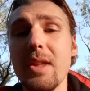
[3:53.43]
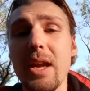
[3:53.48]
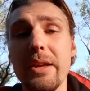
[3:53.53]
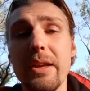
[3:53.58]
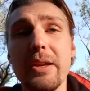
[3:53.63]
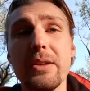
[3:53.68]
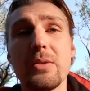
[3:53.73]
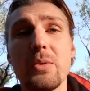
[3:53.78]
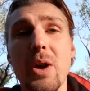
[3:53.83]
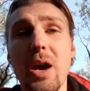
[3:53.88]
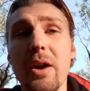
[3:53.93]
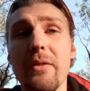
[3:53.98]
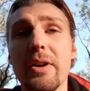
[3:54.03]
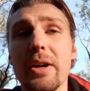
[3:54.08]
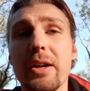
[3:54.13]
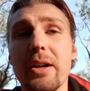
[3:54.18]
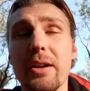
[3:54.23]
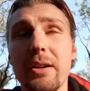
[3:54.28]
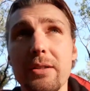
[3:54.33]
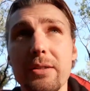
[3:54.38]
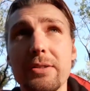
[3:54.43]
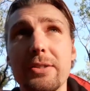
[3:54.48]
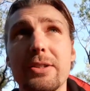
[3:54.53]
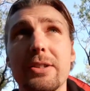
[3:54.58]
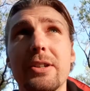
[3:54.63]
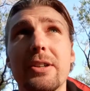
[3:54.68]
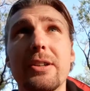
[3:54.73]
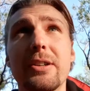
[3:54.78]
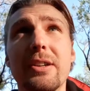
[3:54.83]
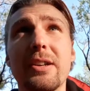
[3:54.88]
yes, we have a
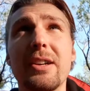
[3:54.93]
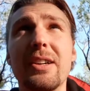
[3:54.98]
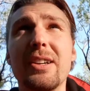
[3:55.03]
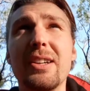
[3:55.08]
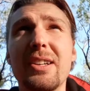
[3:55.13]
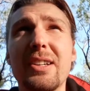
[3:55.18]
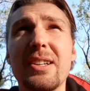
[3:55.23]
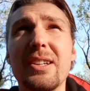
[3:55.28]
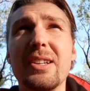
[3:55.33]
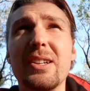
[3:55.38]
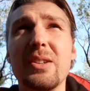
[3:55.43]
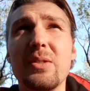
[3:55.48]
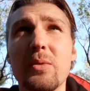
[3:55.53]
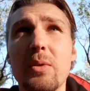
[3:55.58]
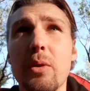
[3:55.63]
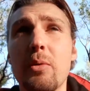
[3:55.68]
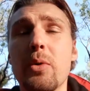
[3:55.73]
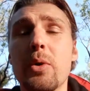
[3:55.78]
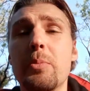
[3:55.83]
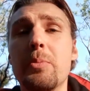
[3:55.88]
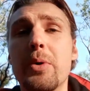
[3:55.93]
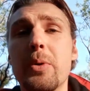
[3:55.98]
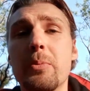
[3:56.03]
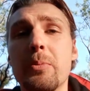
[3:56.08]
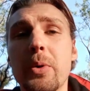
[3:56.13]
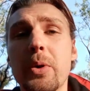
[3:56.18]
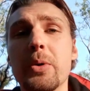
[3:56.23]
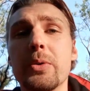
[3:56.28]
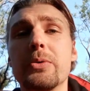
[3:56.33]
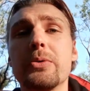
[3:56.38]
culture where we
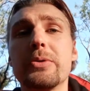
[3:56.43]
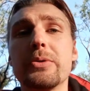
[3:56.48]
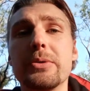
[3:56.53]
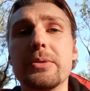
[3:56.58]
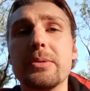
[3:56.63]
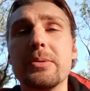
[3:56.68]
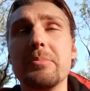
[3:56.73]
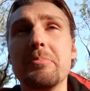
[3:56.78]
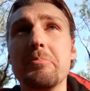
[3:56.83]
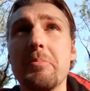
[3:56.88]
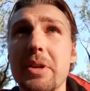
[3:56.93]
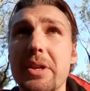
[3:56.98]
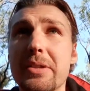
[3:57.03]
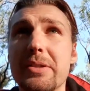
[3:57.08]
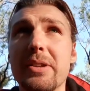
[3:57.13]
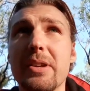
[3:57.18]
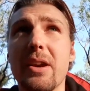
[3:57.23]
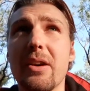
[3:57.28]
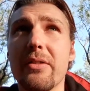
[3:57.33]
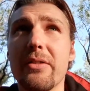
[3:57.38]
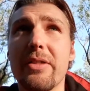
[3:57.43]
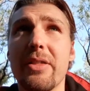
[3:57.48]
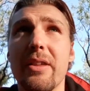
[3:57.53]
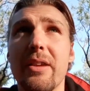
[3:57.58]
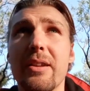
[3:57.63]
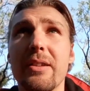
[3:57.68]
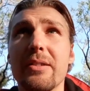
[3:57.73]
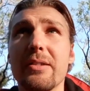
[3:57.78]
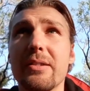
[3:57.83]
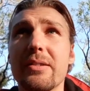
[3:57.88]
promote mixing of
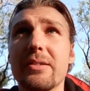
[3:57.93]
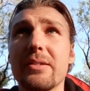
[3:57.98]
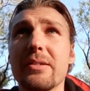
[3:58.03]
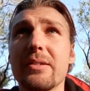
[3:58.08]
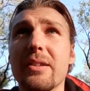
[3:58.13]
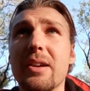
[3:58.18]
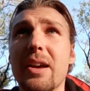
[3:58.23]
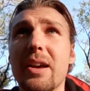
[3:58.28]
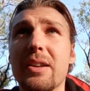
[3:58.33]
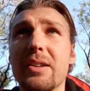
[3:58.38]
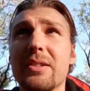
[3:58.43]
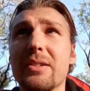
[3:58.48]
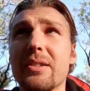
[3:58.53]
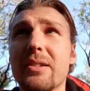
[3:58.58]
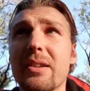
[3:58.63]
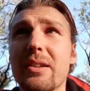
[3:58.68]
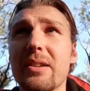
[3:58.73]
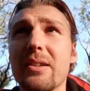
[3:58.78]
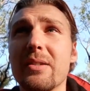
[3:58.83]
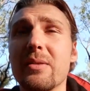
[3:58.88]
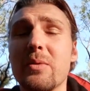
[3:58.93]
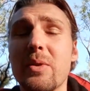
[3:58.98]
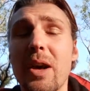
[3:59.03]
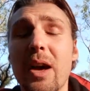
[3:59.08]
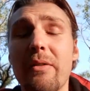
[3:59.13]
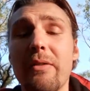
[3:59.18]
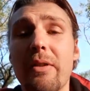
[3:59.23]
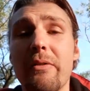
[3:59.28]
things and uh, we have